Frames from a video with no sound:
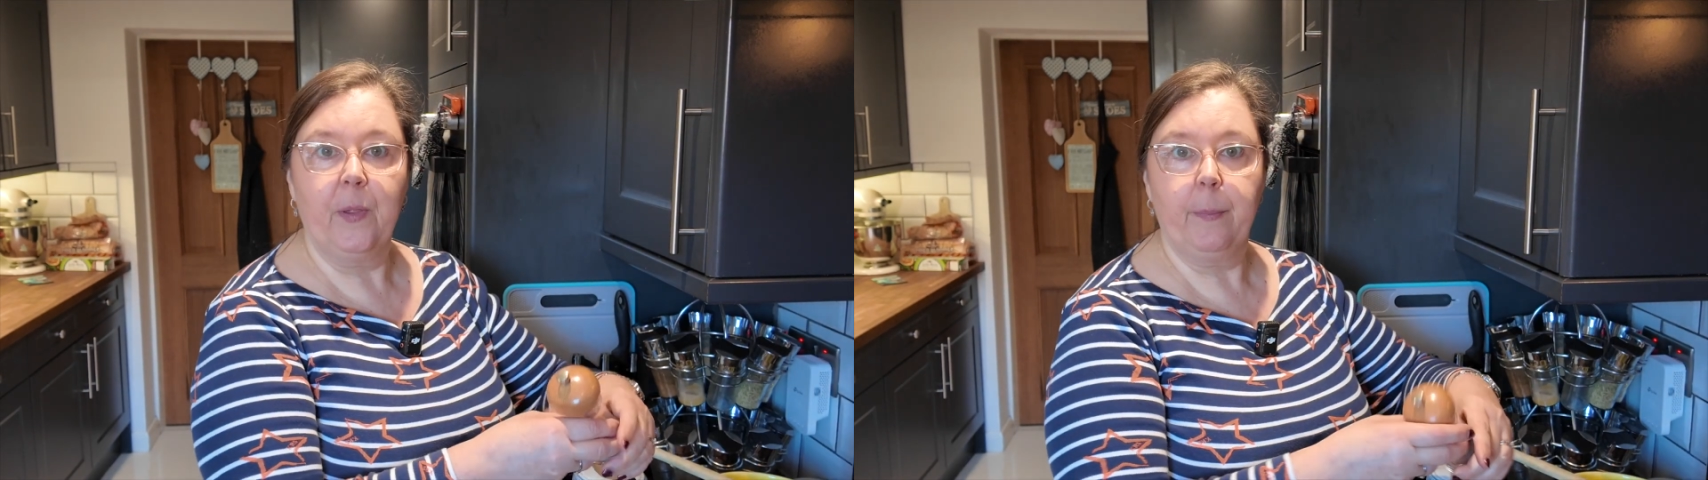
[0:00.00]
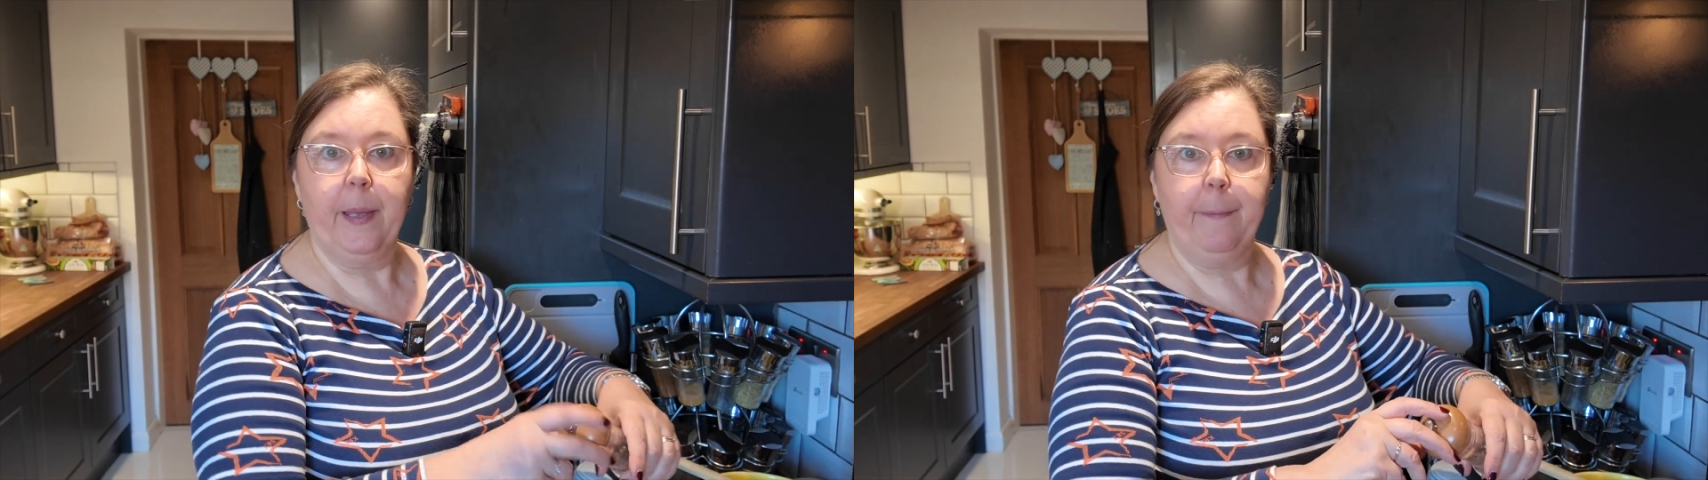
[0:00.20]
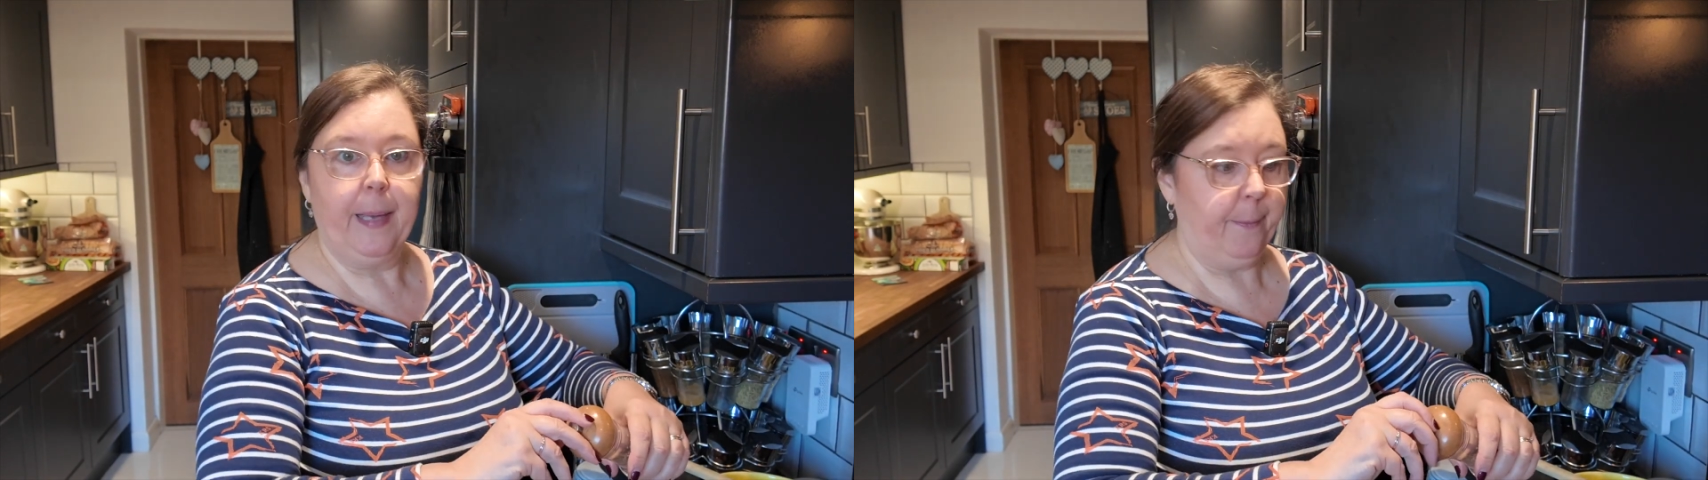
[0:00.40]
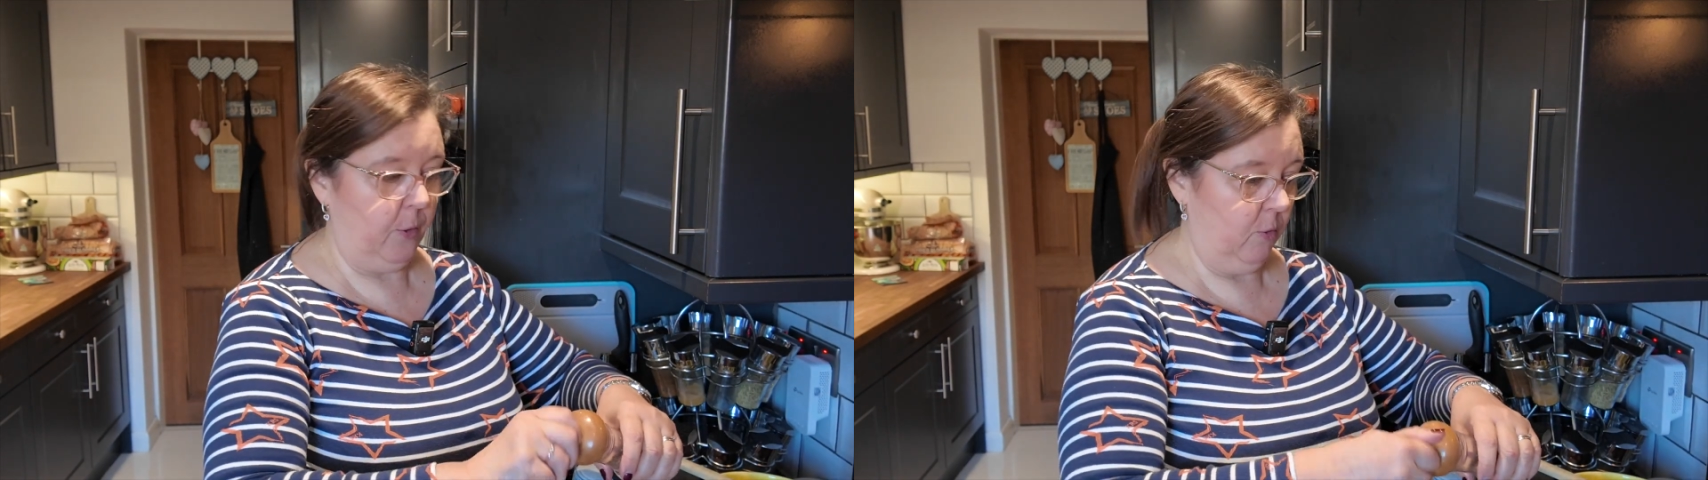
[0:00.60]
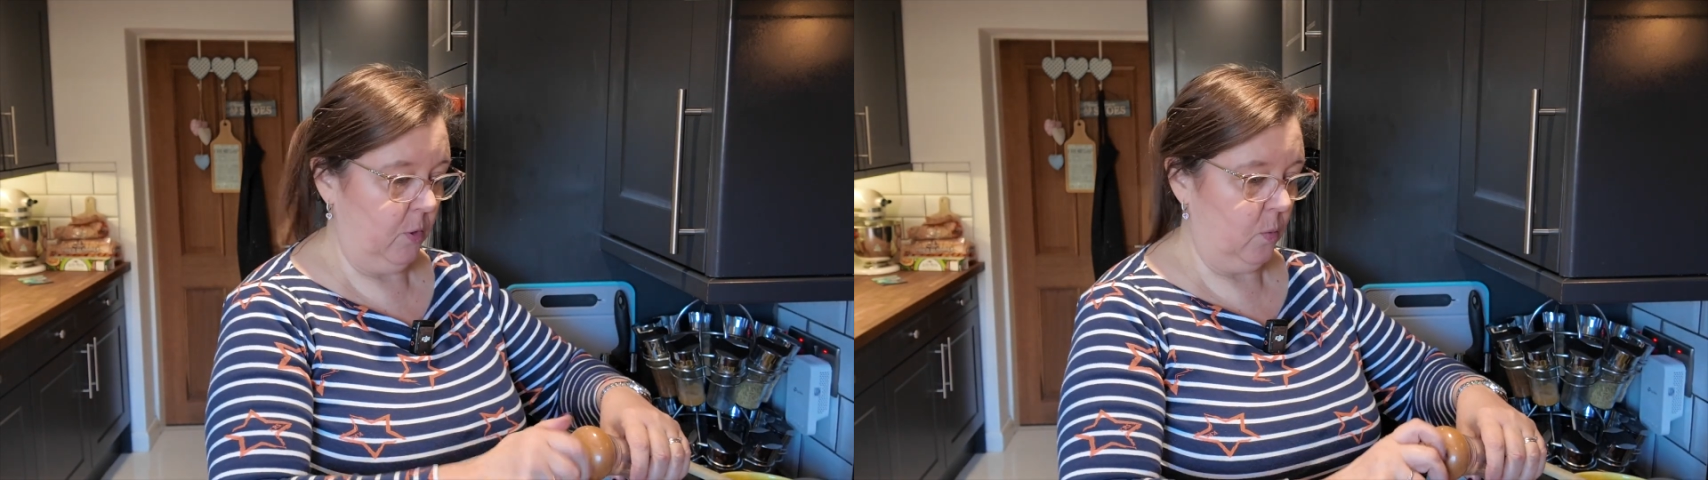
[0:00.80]
with a bit of
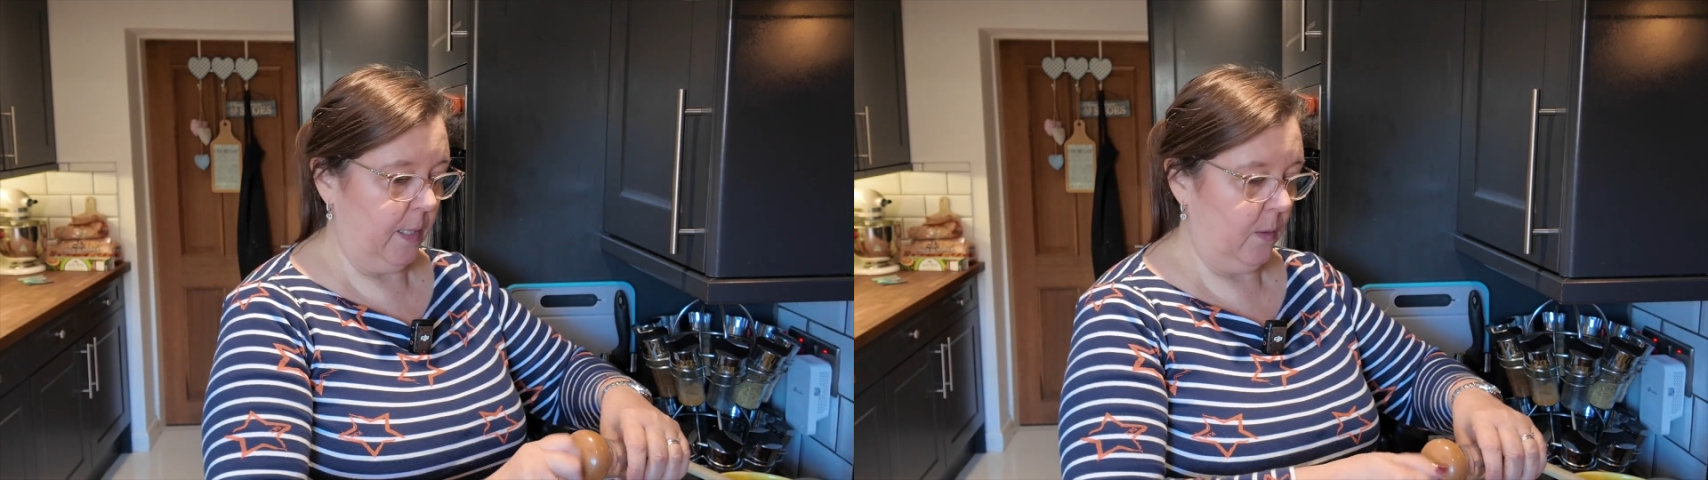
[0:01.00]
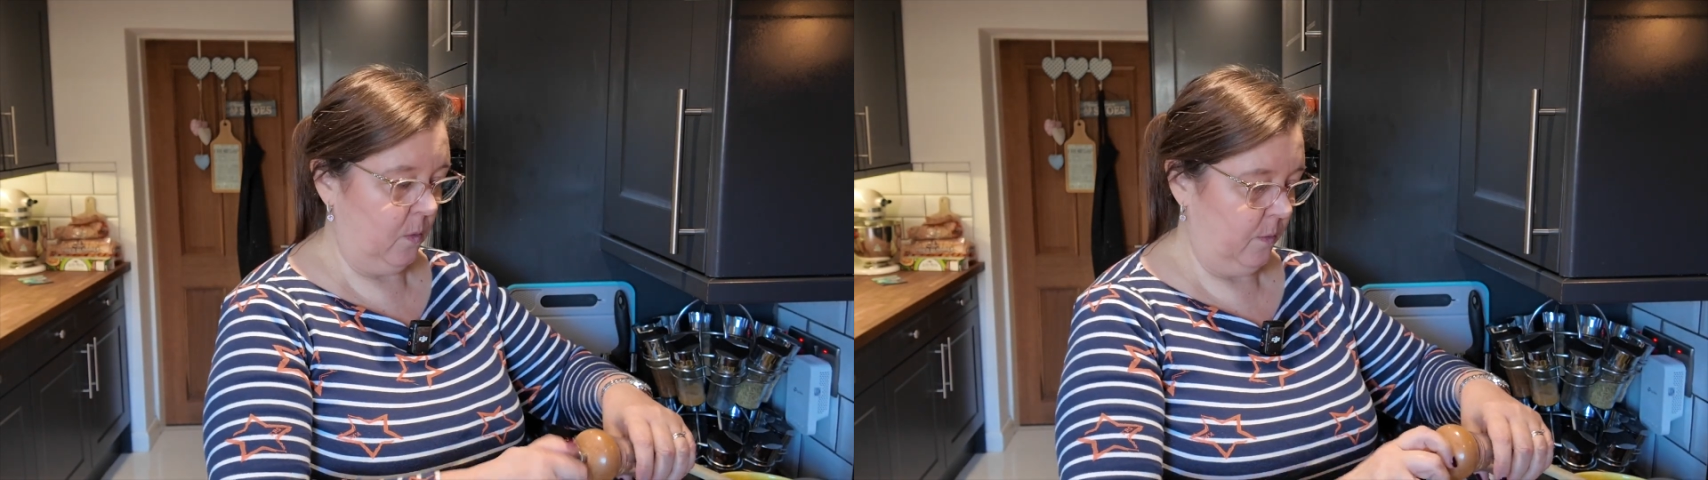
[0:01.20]
pepper as well,